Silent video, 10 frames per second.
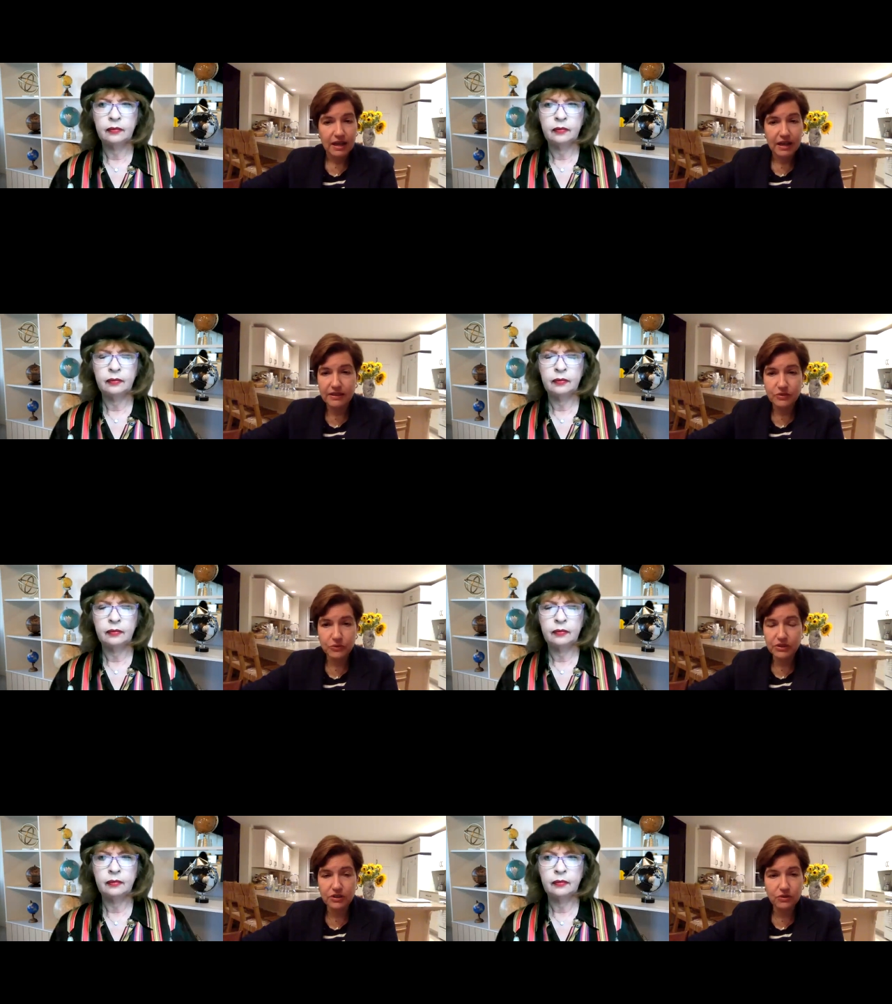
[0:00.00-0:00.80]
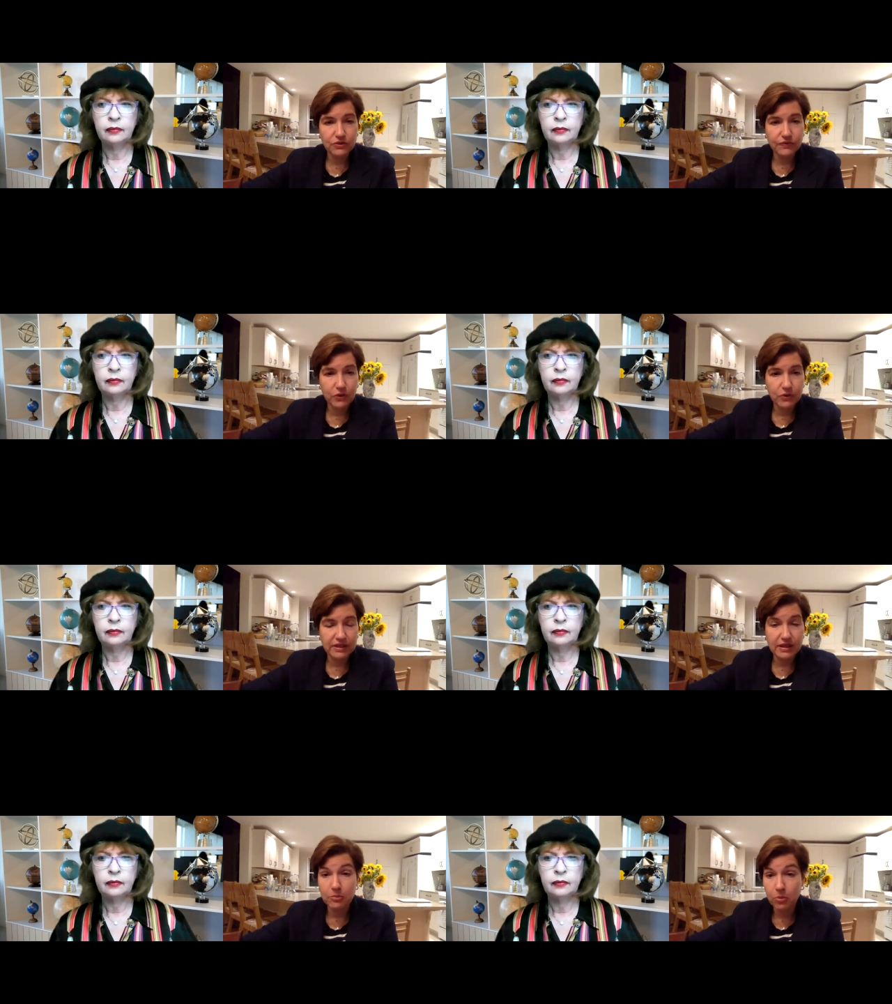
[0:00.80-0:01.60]
Speaker 1: Uh, this was a huge
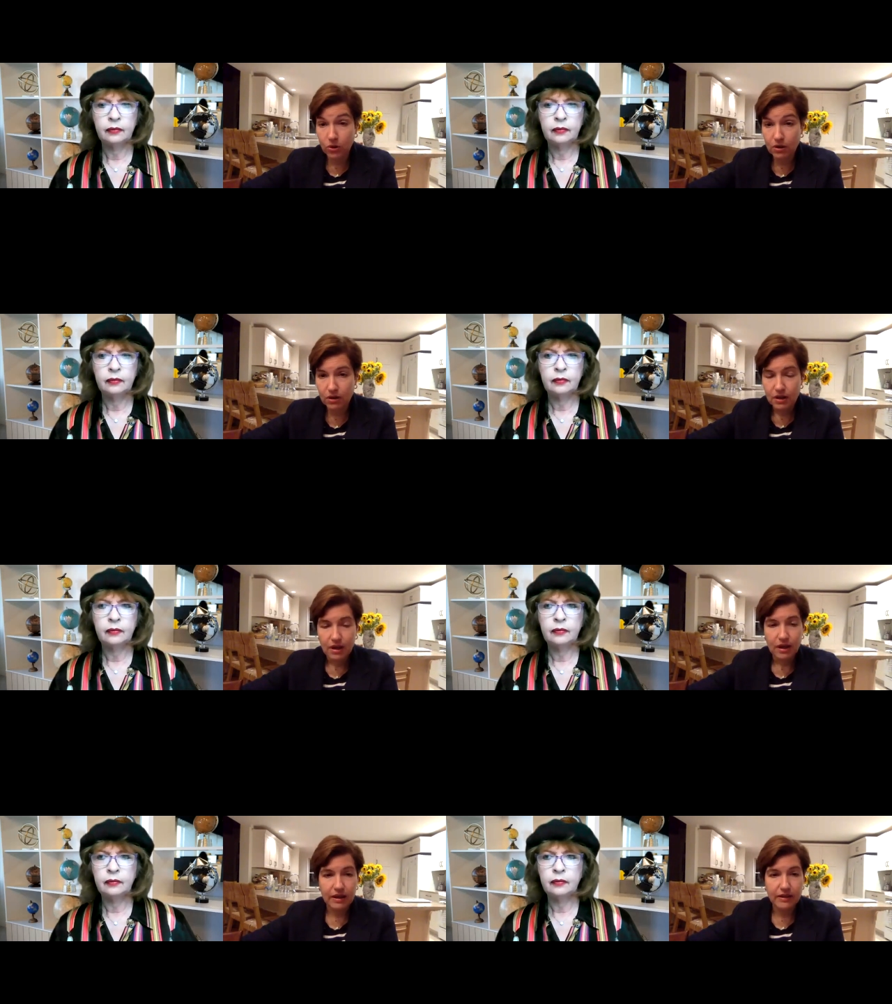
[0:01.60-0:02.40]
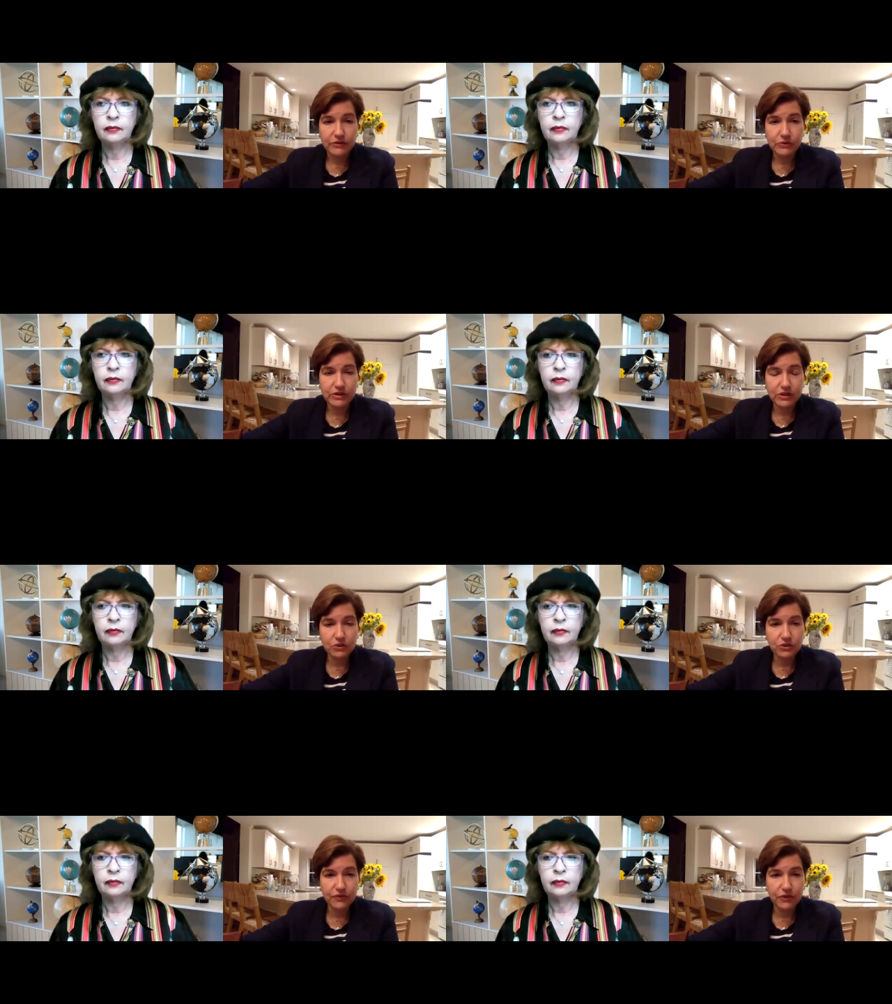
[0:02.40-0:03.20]
focus, and the border. Uh, this was a
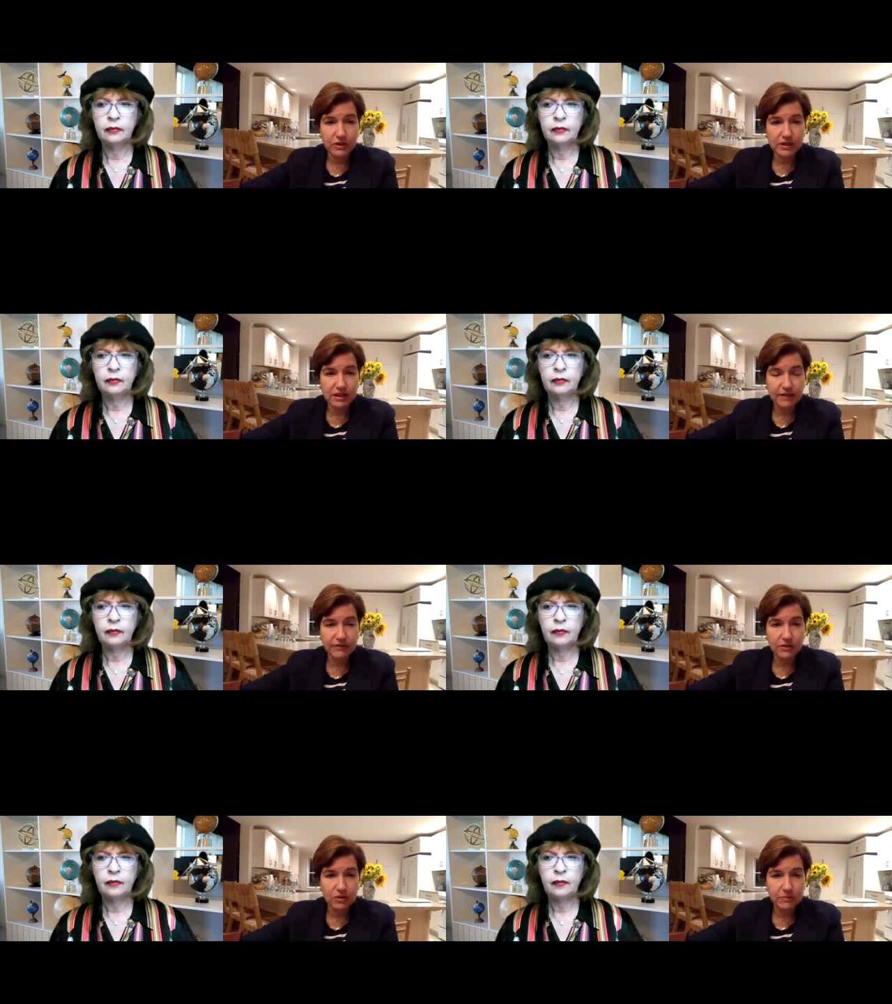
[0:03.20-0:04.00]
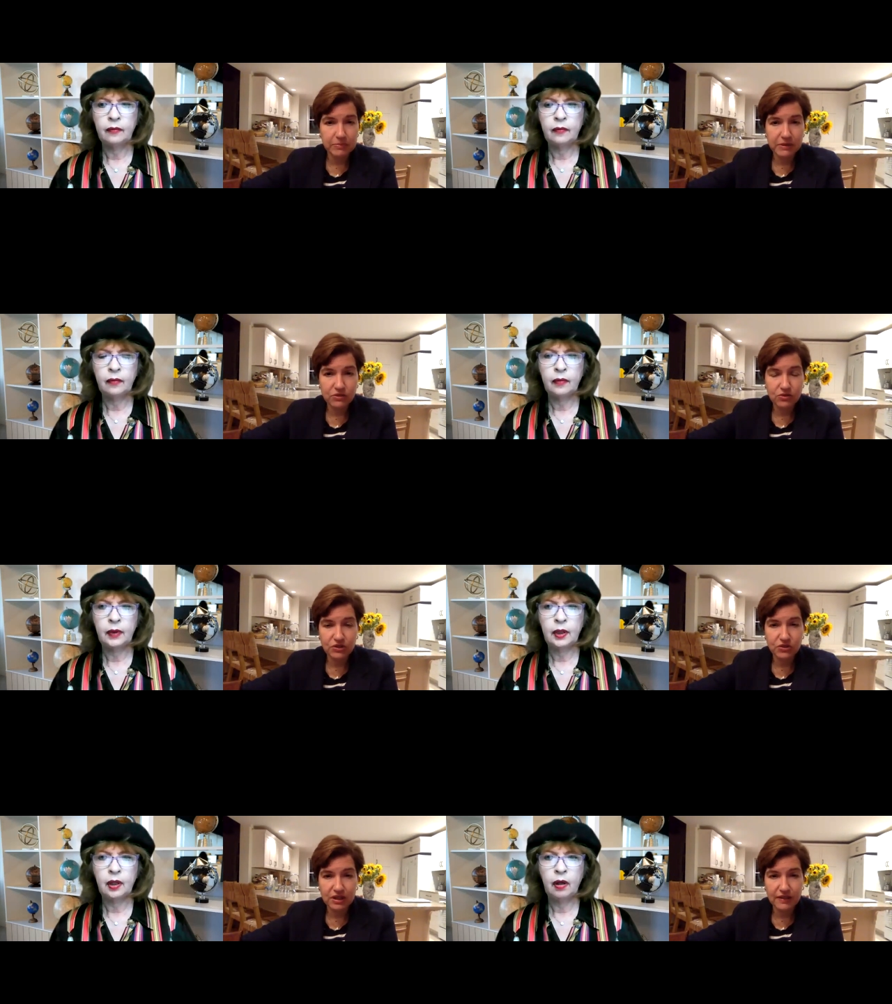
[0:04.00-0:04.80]
huge focus of the Trump
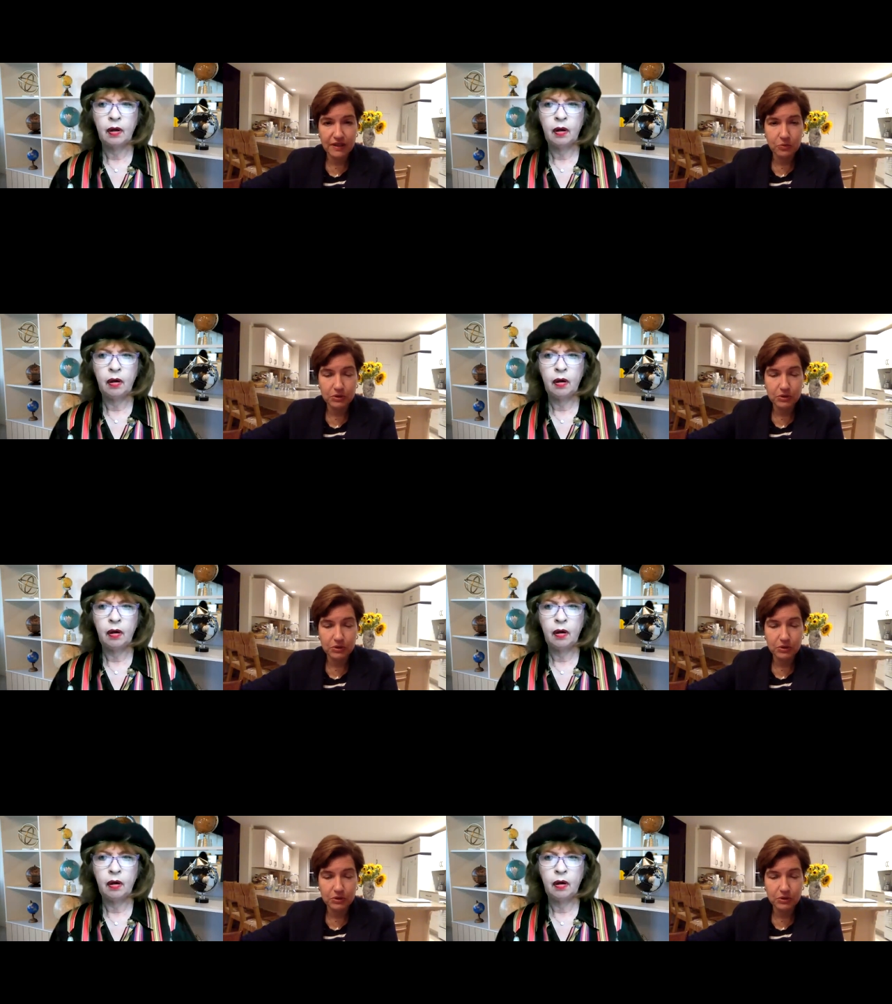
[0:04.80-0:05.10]
administration, and they were